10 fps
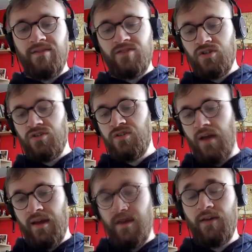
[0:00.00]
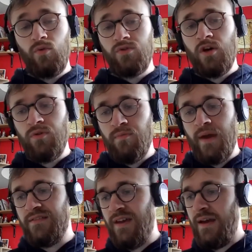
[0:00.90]
just, and also with
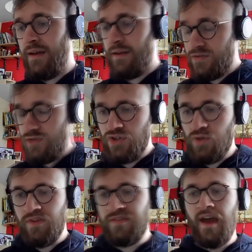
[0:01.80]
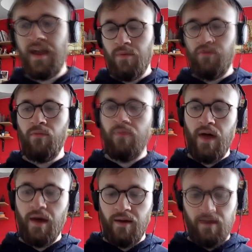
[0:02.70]
meditating, just to escape from
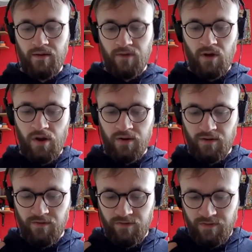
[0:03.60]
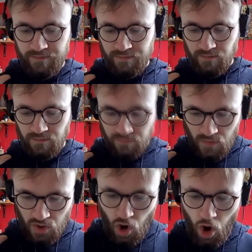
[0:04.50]
that kind of
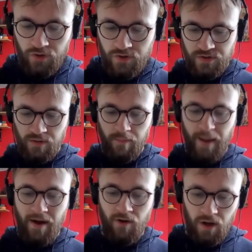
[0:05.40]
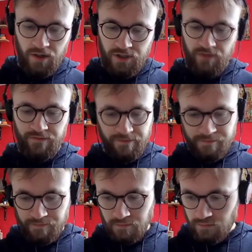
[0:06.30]
constant barrage of
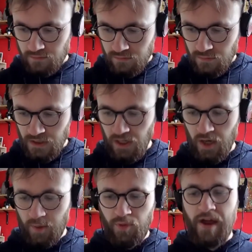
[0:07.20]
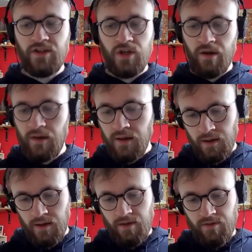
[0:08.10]
like pressure
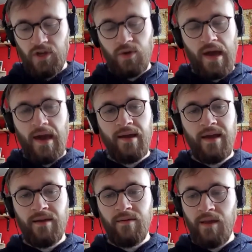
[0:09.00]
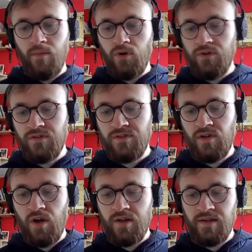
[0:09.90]
that you get in modern
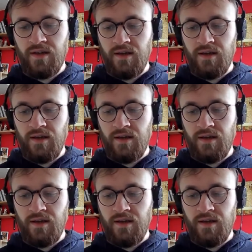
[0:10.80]
society,